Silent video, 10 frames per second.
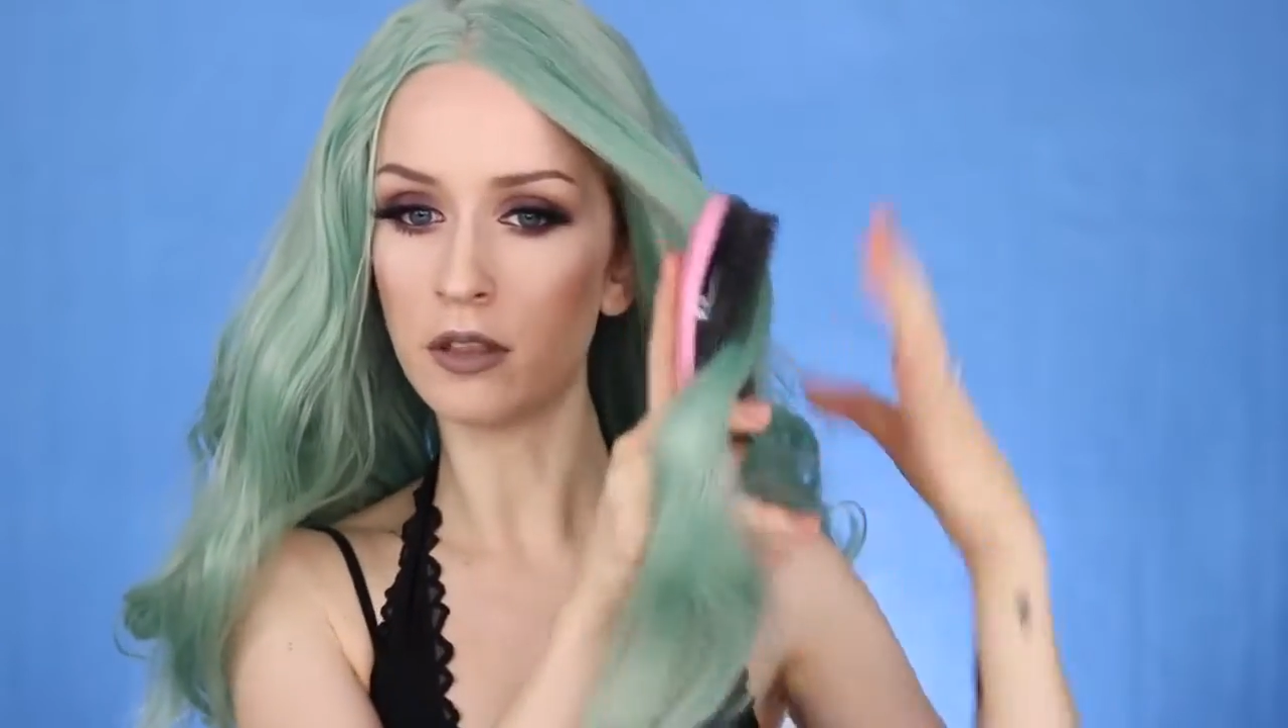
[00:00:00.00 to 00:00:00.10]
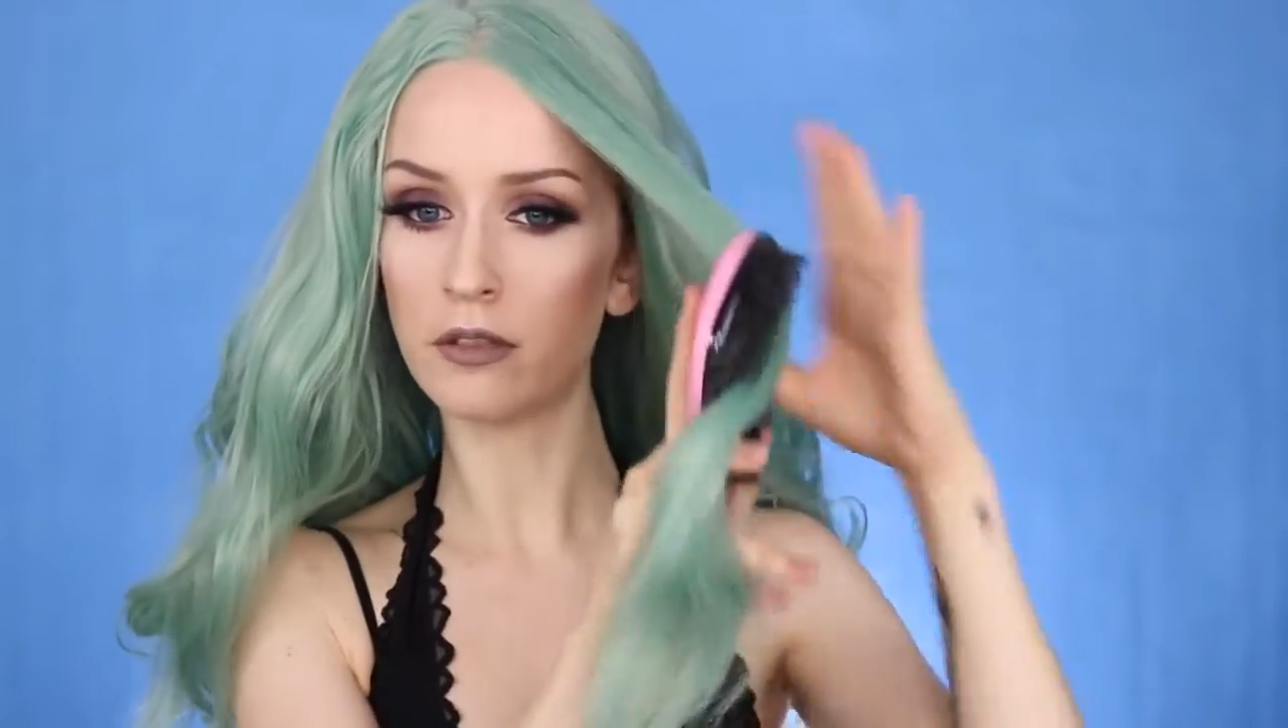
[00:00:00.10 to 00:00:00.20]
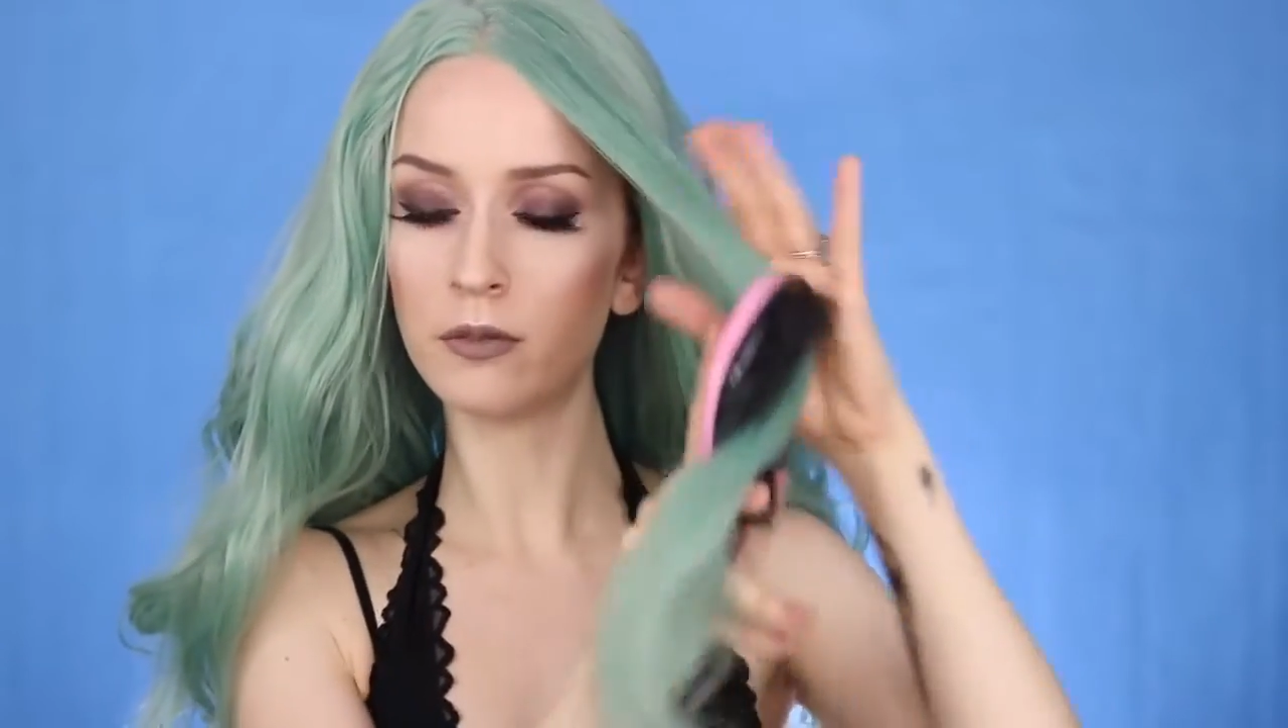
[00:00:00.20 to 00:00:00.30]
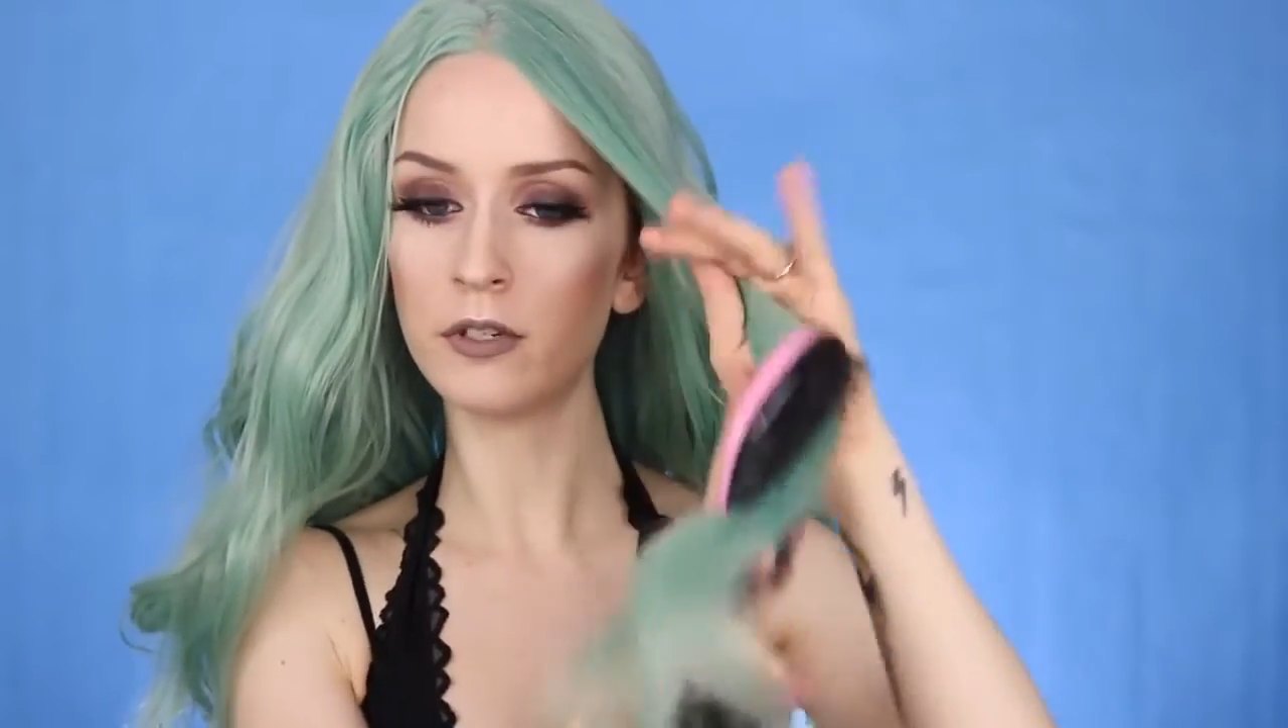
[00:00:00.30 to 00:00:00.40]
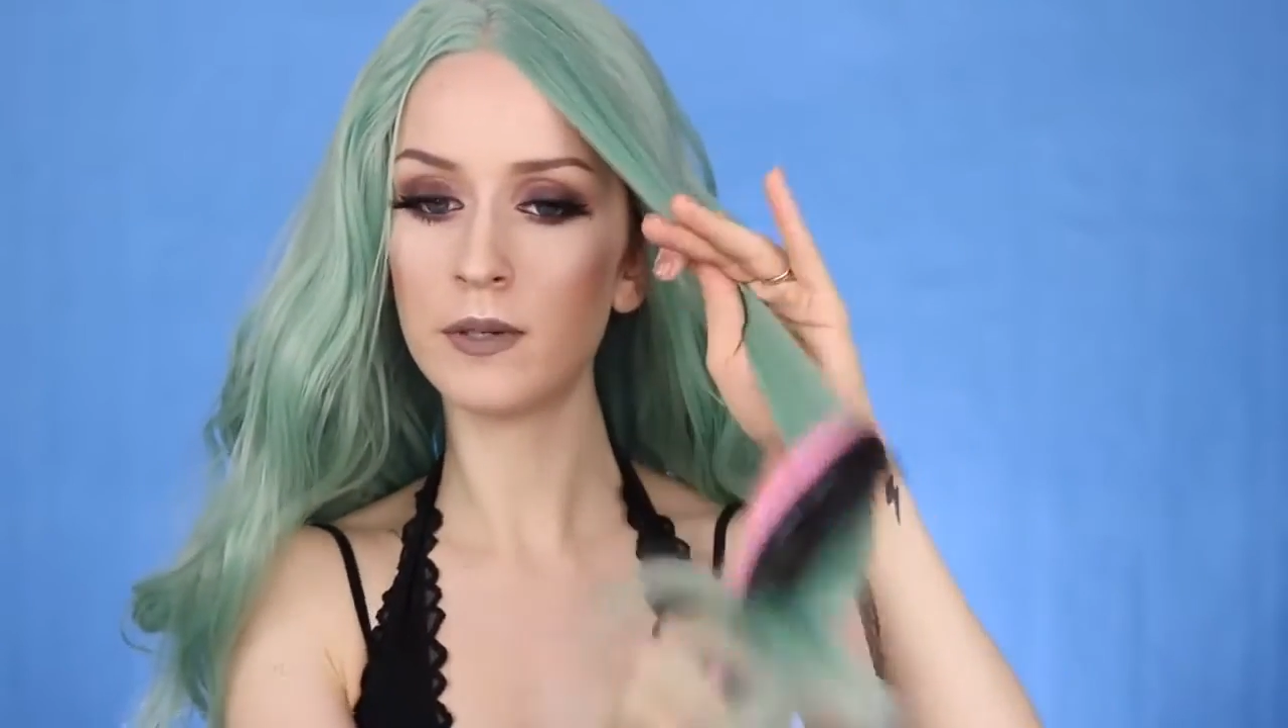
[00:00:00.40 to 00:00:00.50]

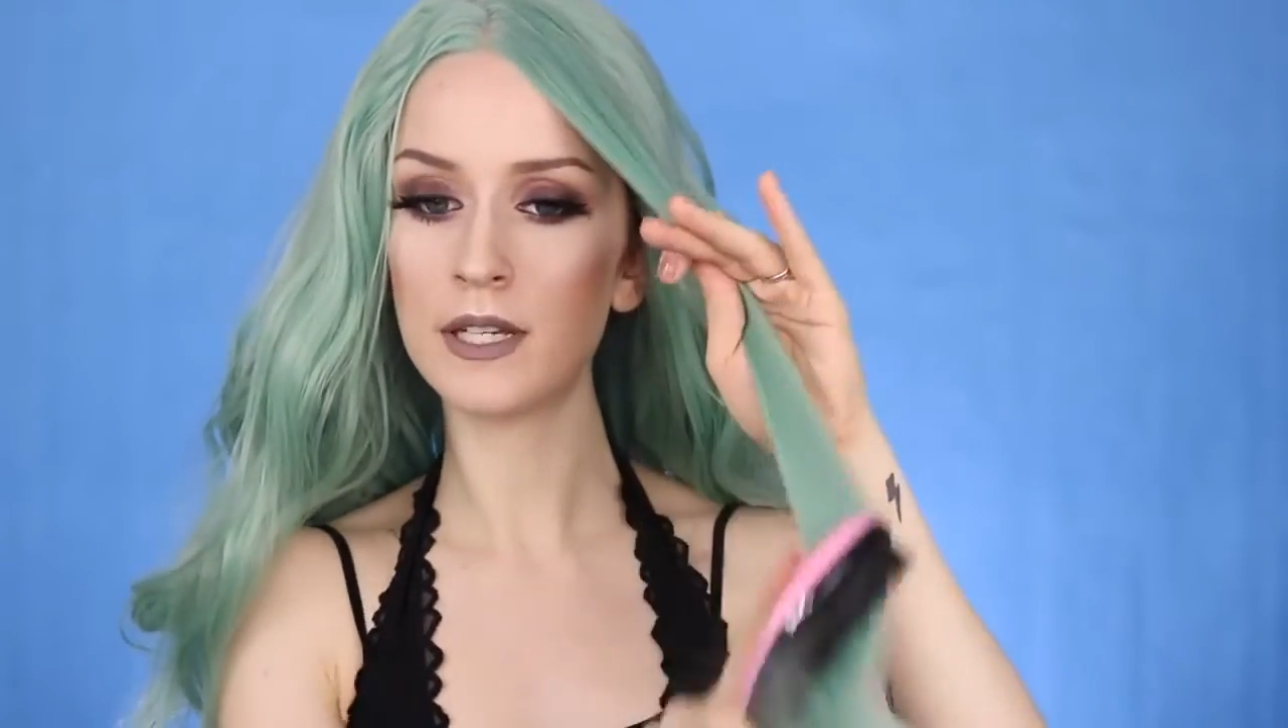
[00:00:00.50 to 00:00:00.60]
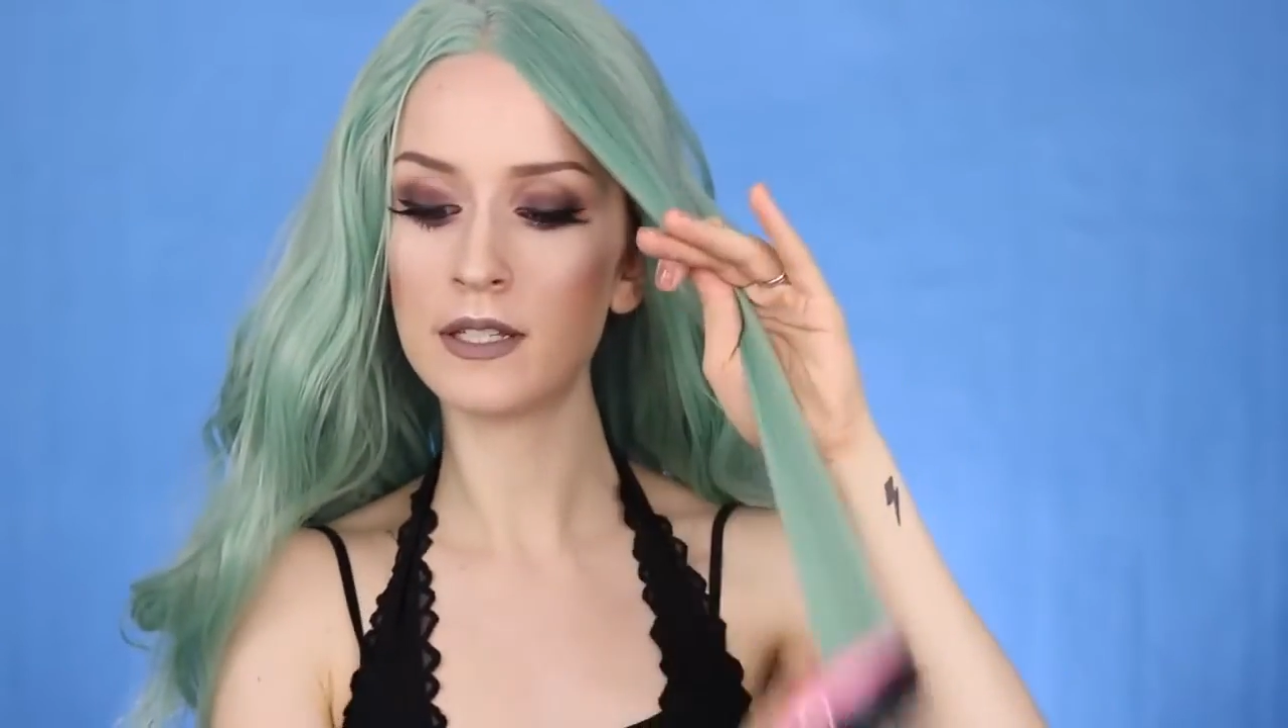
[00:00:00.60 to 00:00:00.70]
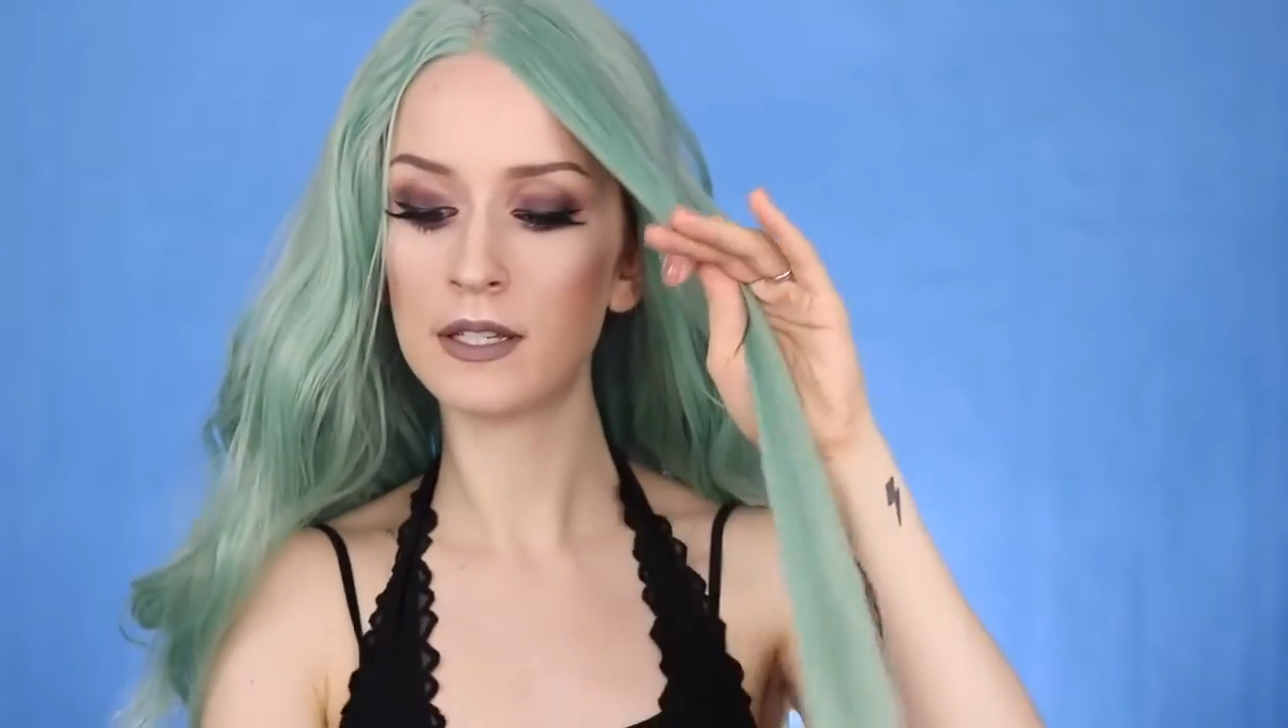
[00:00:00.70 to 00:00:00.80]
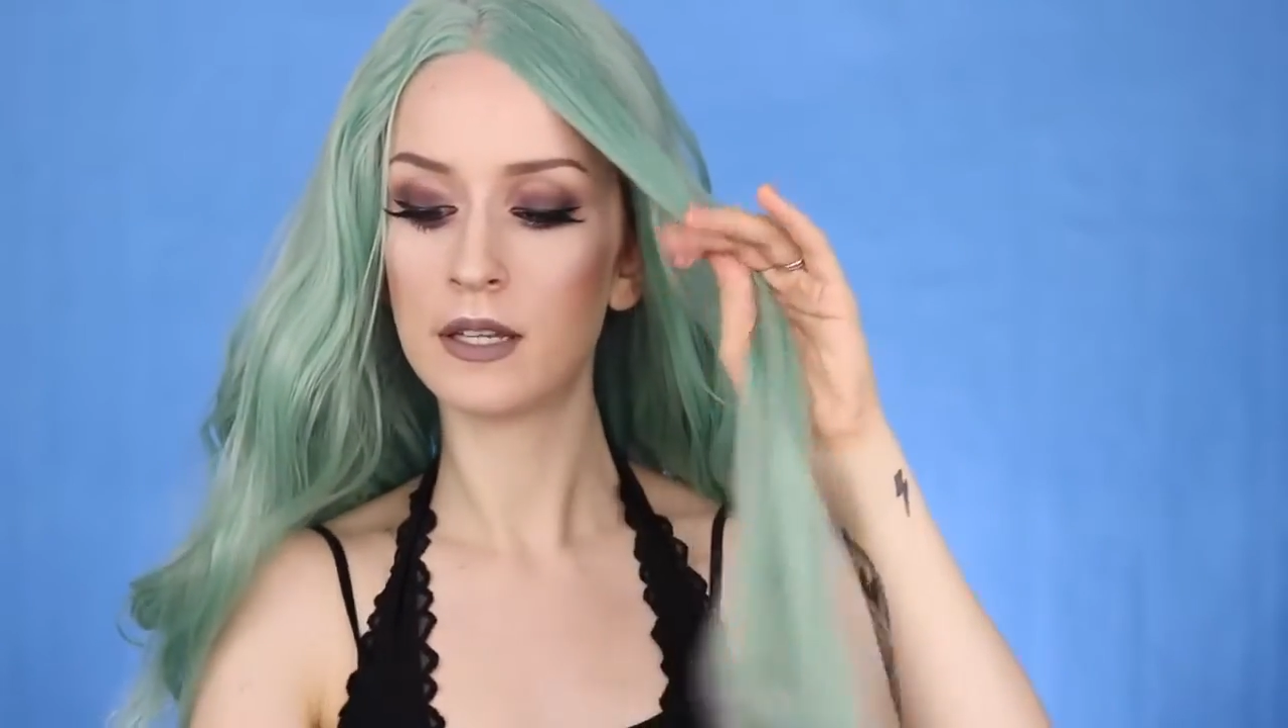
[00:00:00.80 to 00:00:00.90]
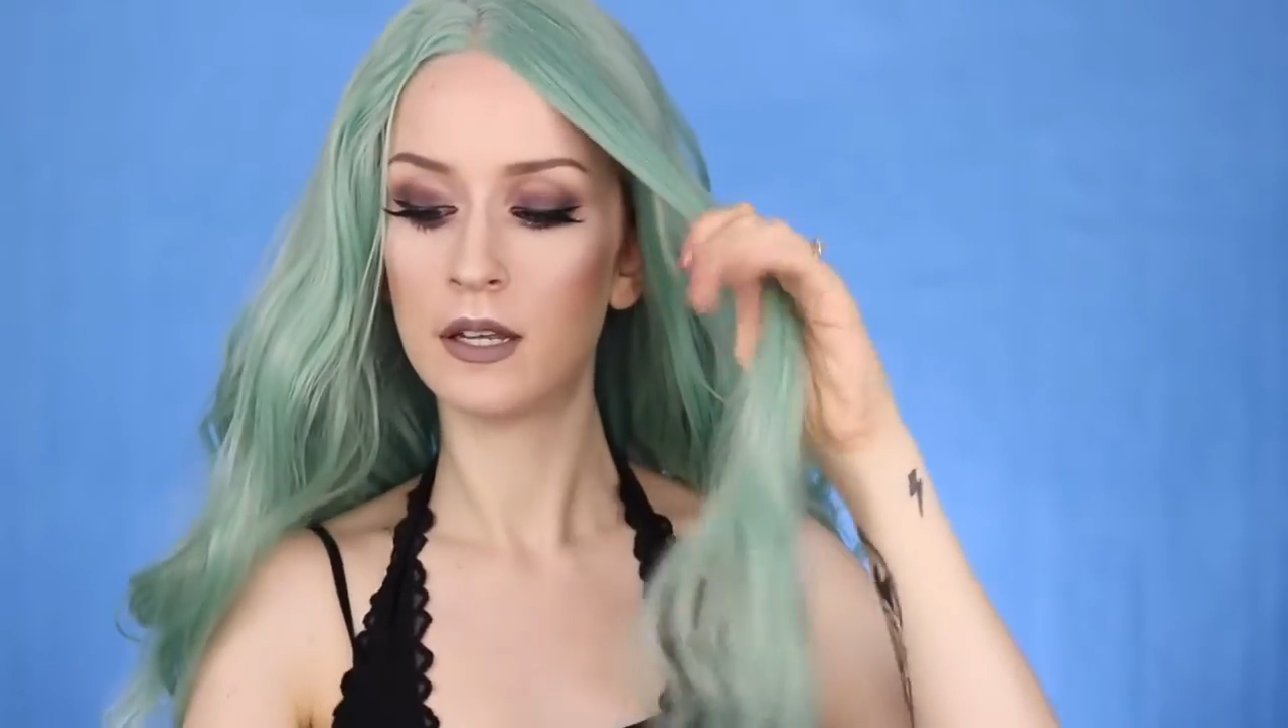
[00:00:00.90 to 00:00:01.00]
through
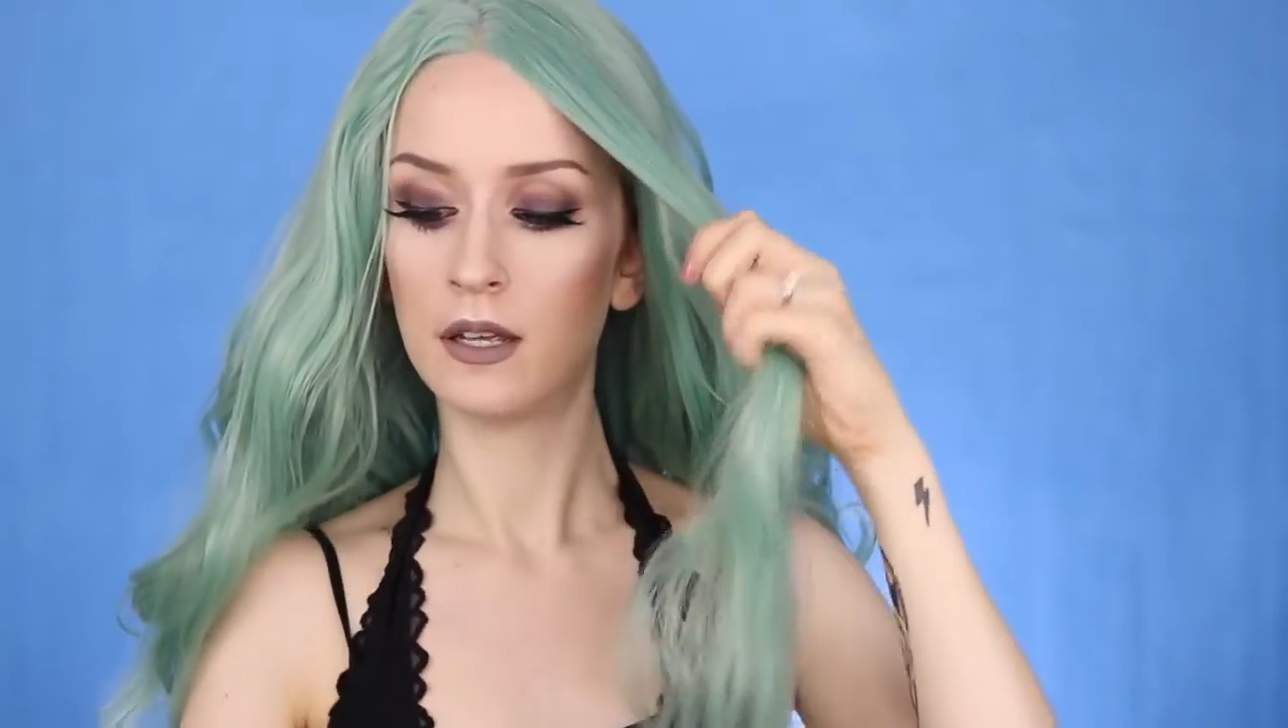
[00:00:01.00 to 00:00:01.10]
it,